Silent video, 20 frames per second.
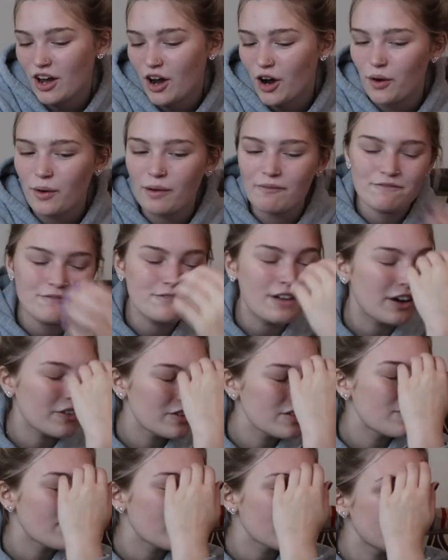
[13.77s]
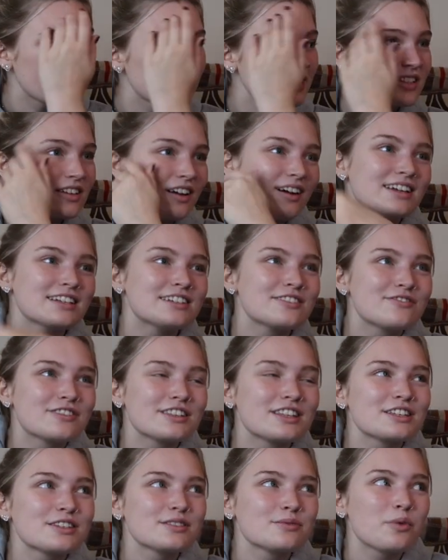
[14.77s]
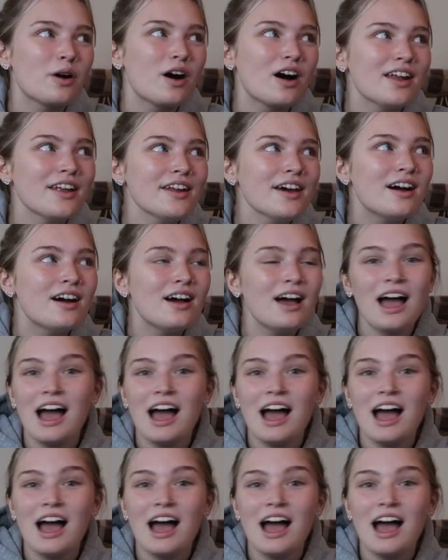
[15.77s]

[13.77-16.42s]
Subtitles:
I'm very, very excited for this one.